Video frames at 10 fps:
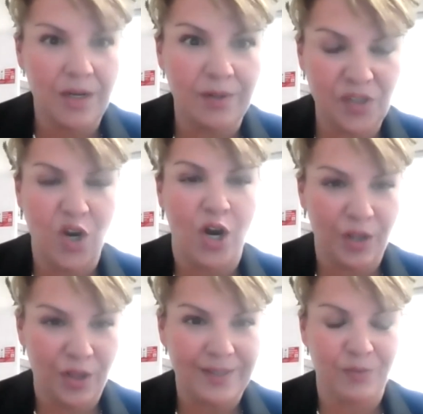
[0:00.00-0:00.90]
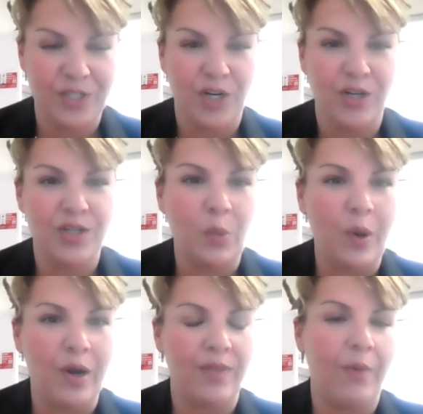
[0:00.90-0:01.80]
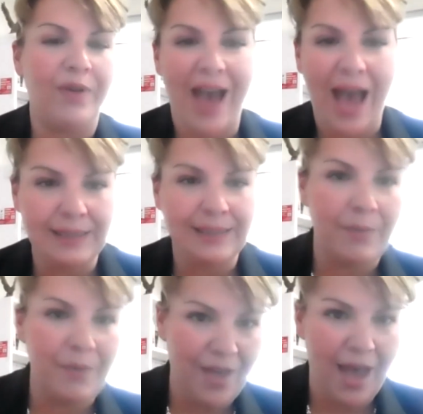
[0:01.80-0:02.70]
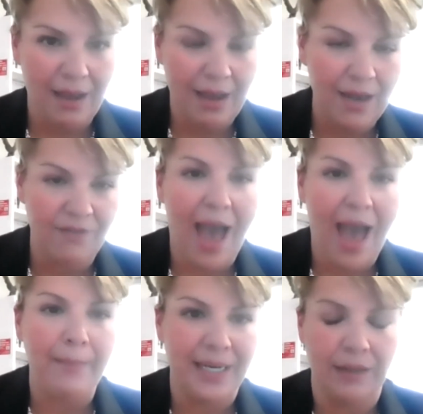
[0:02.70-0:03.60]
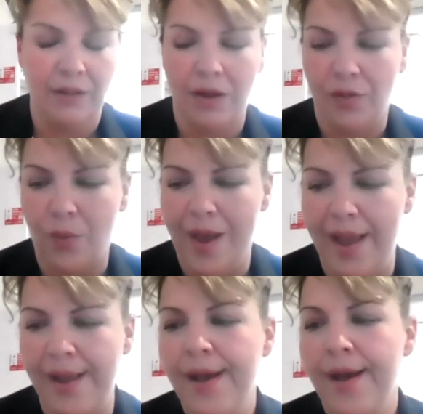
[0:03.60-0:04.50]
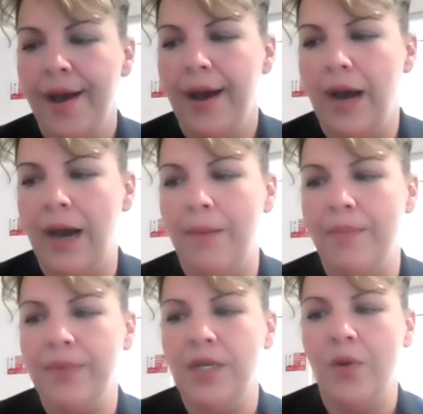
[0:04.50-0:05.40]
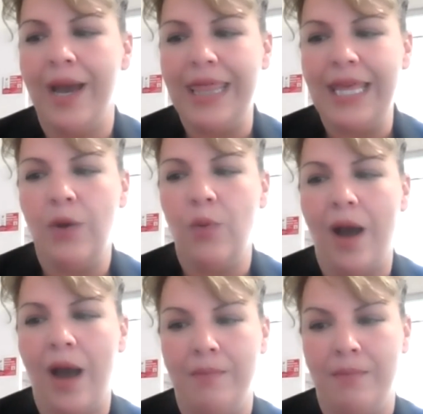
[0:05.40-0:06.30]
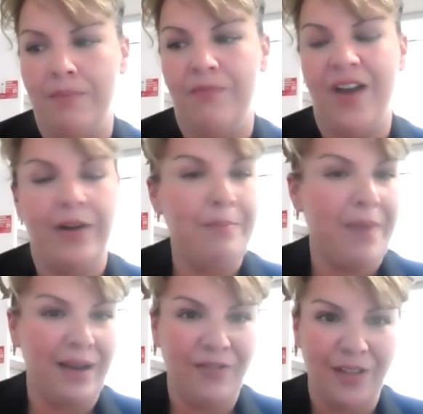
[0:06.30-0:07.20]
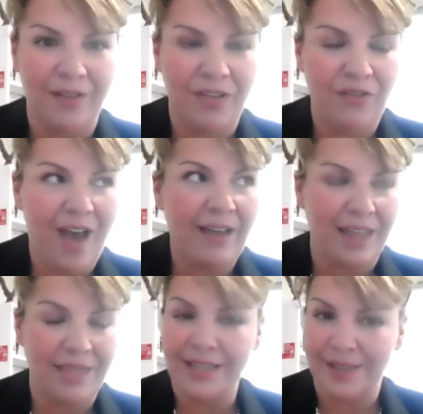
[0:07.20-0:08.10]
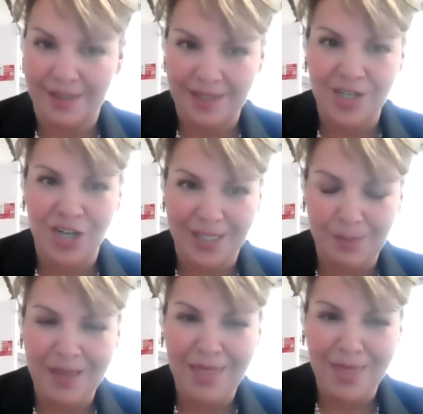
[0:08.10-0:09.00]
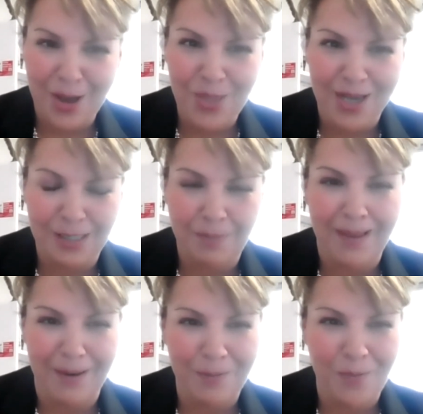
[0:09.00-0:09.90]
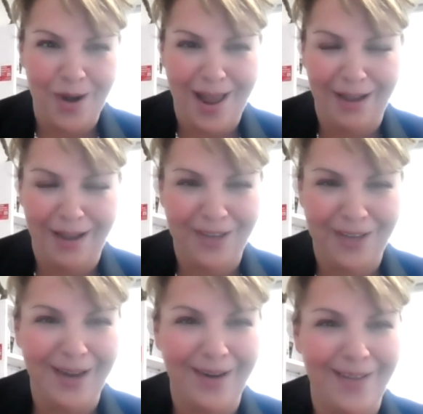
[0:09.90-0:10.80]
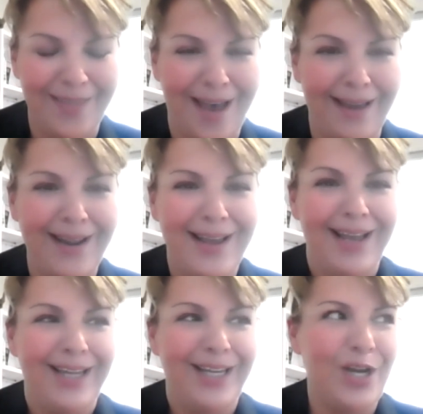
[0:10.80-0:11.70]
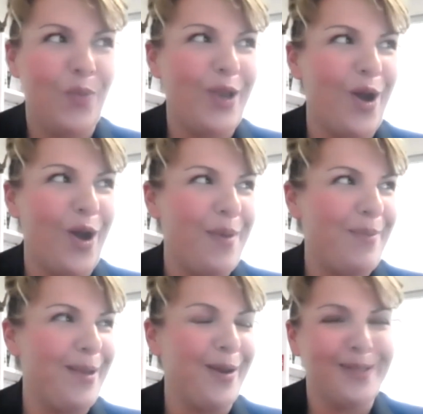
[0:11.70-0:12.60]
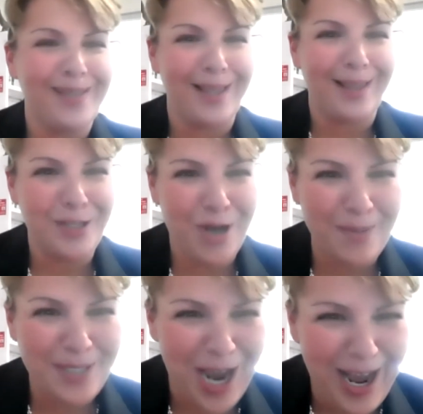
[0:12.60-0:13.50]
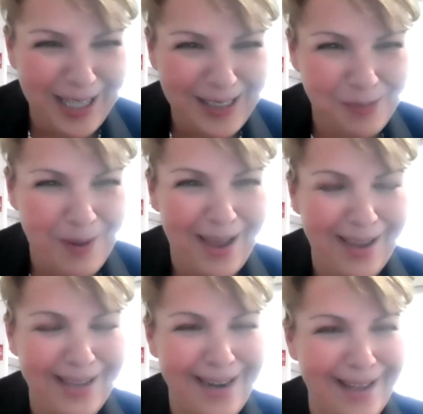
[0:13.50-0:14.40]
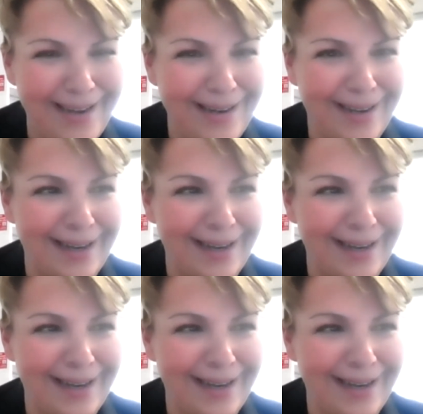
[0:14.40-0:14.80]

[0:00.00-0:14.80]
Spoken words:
stark, this return to work, that we've had some of that kind of happening along the way. I think I'm very mindful of the fact that this is an adjustment, though, that it's been one heck of a year, and that, we all maybe are slightly traumatized by it and